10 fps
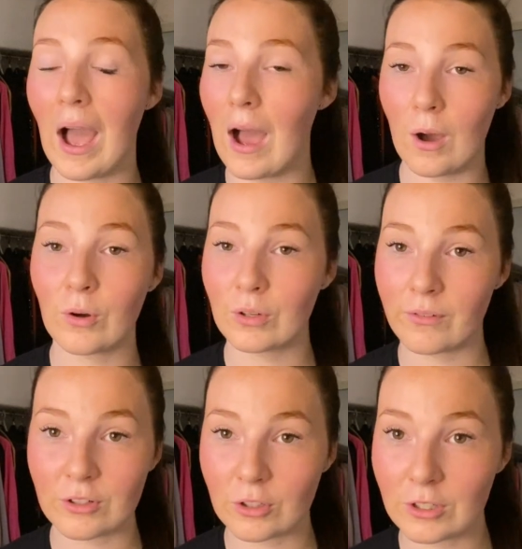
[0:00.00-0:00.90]
how good of
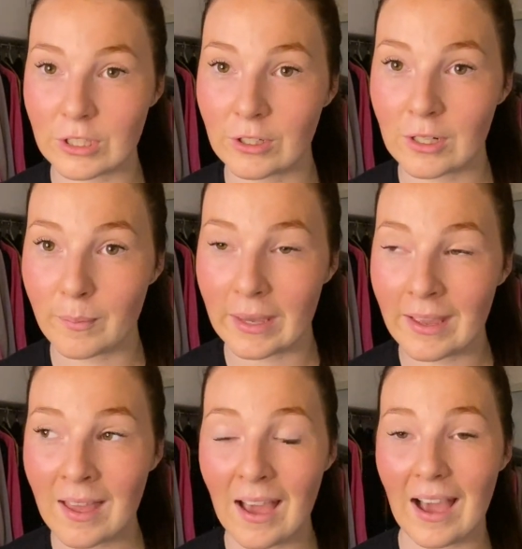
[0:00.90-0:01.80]
a doctor you're going to be.
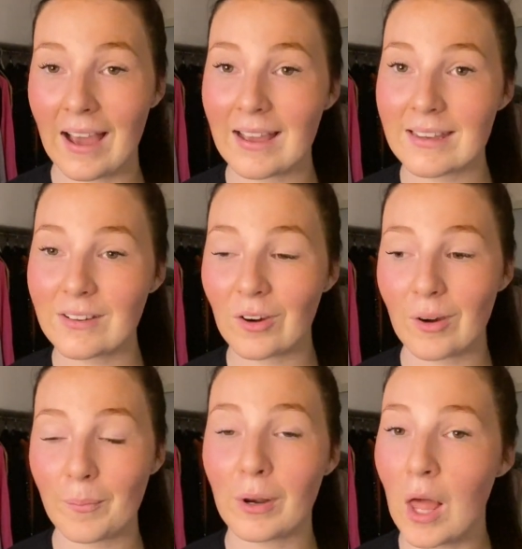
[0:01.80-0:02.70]
I
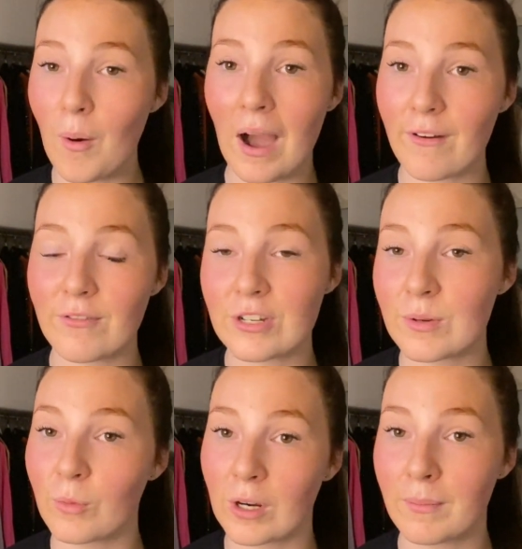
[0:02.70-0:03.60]
got below average
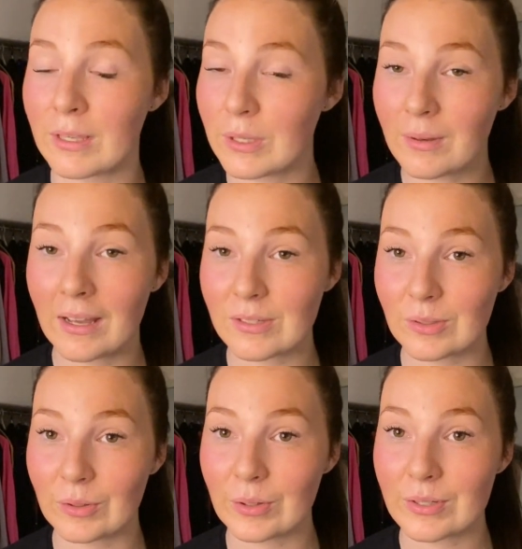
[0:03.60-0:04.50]
in one of my UCAT
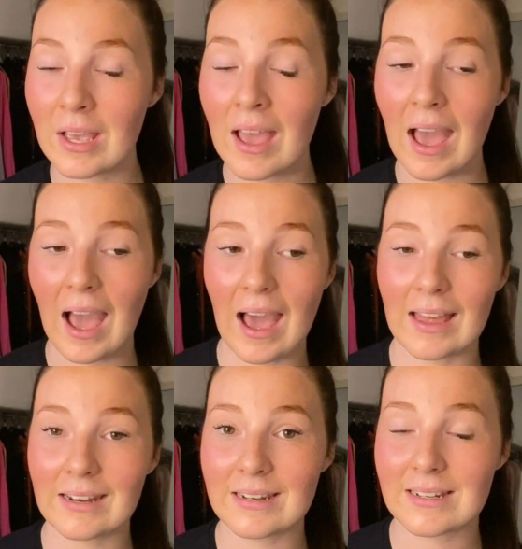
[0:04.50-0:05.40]
scores,
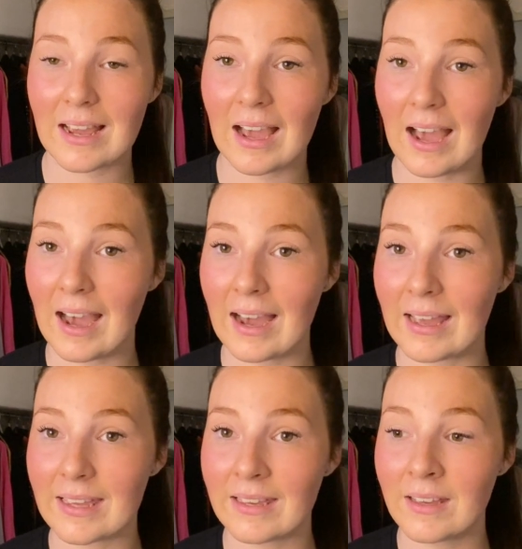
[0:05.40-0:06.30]
and
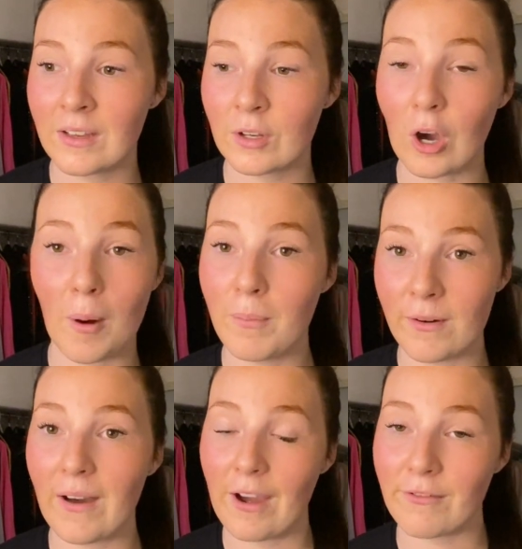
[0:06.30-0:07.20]
I got above
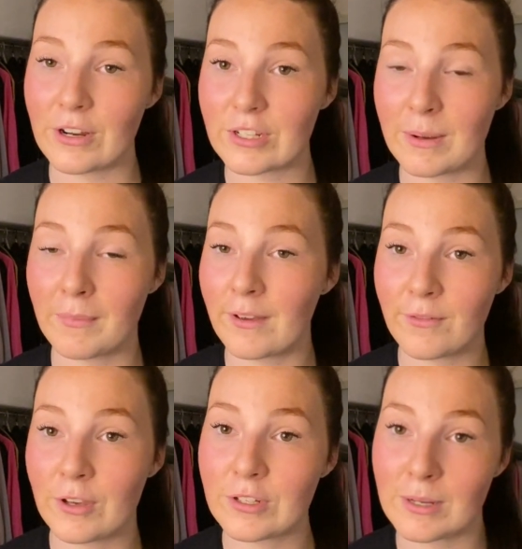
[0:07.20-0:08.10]
average in my
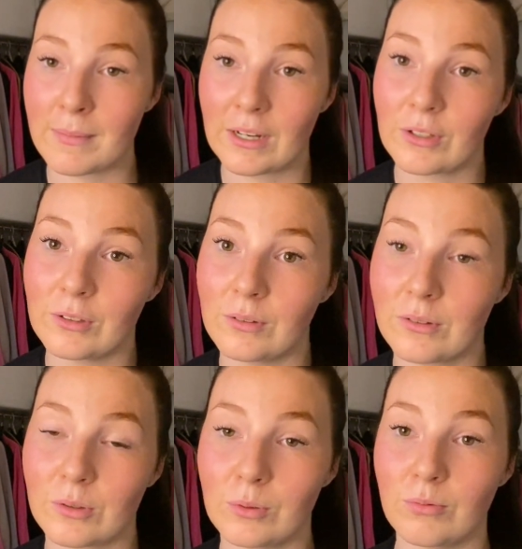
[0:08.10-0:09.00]
first year medical
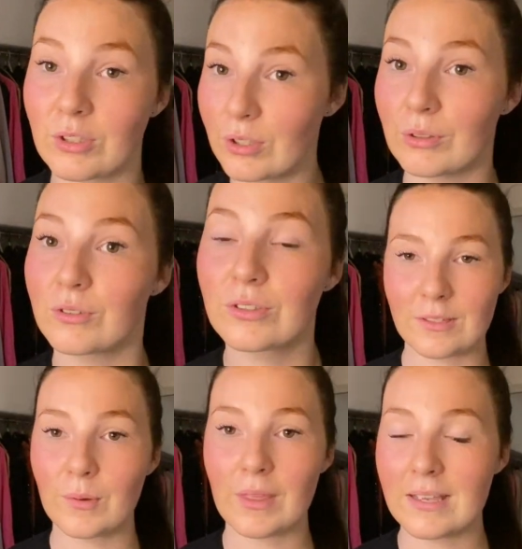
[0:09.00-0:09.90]
school results.
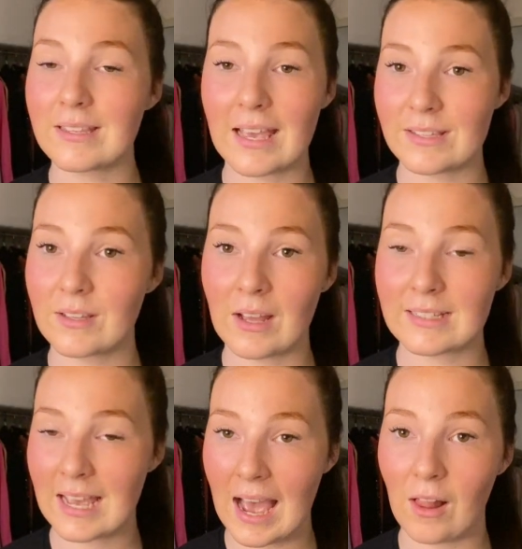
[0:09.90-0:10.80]
So this isn't a
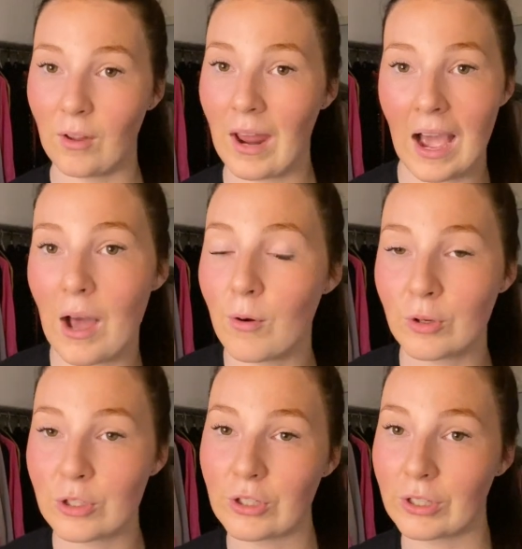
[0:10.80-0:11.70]
tell on how
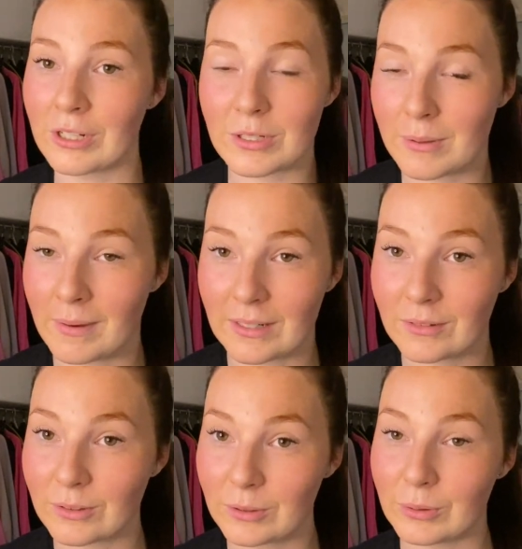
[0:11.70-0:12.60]
good you're going to do in
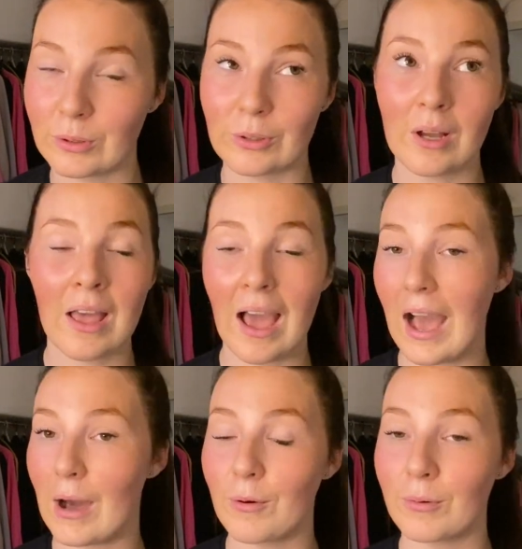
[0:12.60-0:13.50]
medical school or
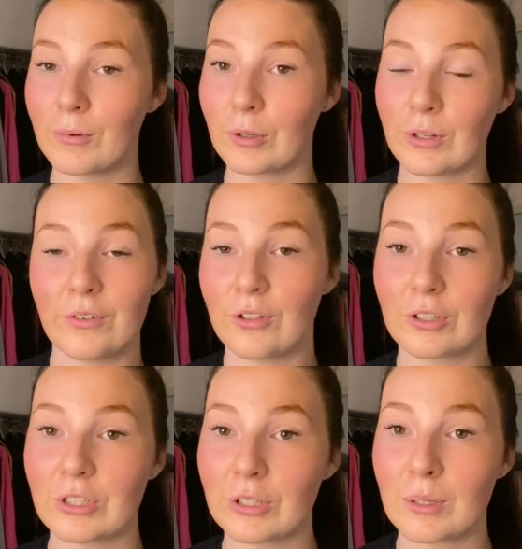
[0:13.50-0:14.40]
how good of a
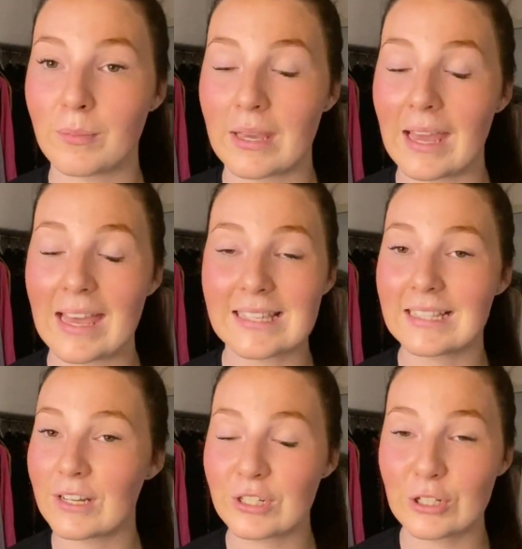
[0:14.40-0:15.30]
doctor you're going to be. It's
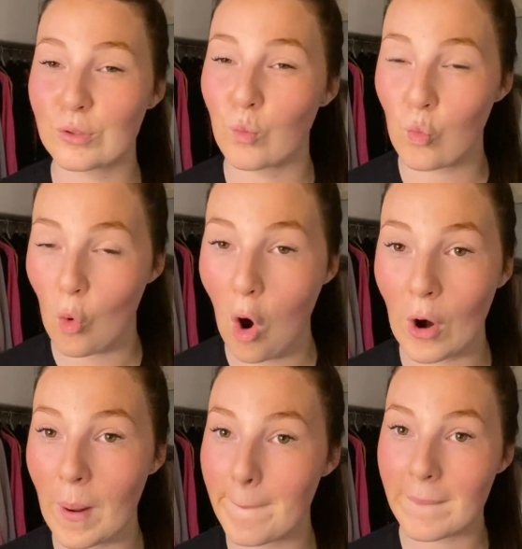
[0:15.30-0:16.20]
literally just
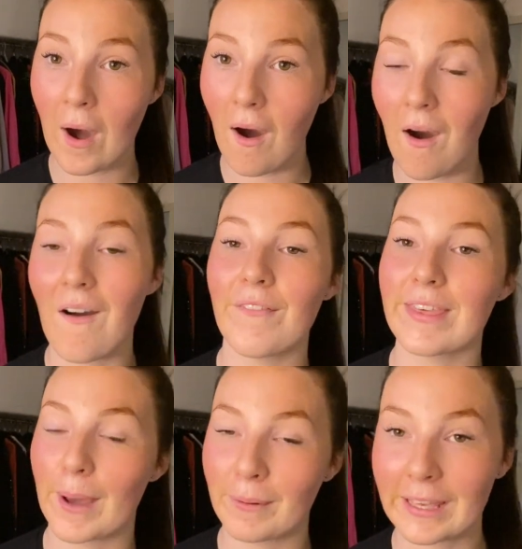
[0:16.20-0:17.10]
one part of the
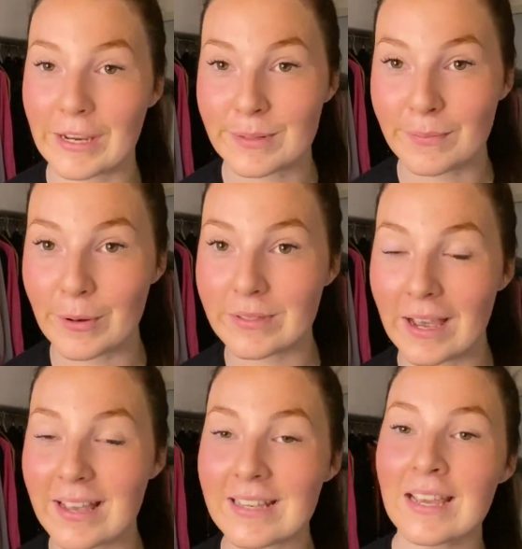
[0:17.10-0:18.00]
application
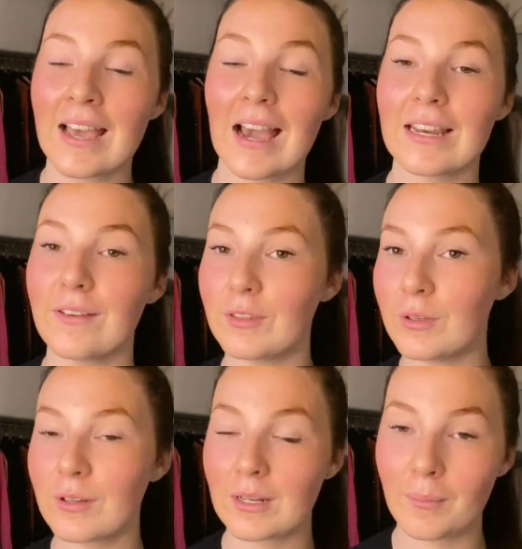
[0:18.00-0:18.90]
process. And if you
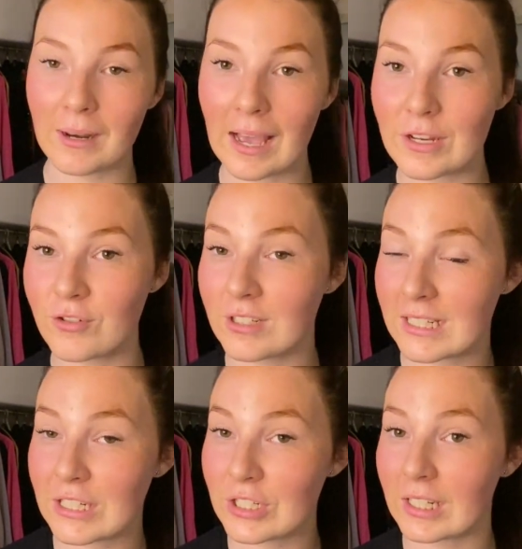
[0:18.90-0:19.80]
can apply
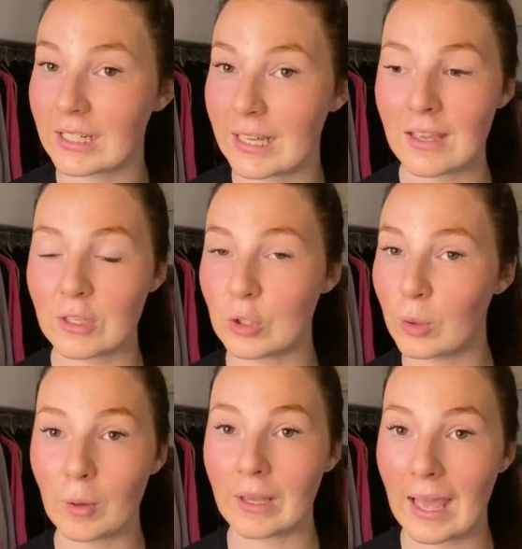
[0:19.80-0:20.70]
strategically,
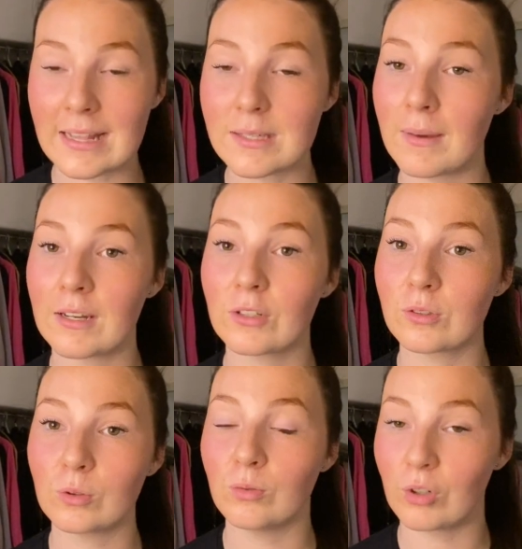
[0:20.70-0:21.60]
you'll get into medical
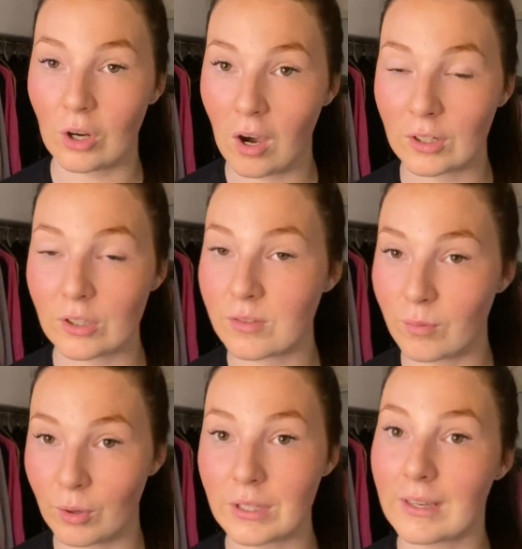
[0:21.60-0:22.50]
school regardless of
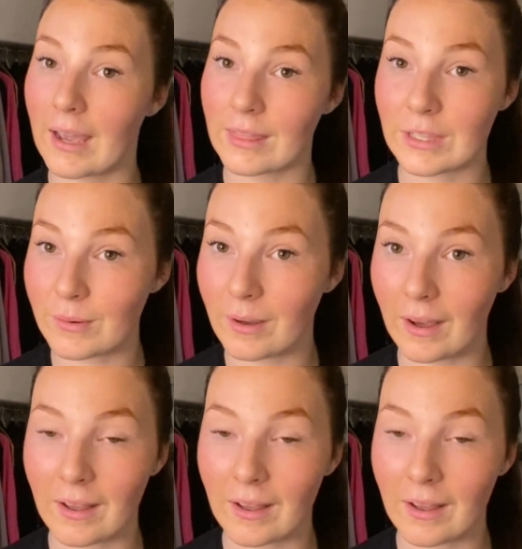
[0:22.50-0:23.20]
what you get in the UCAT.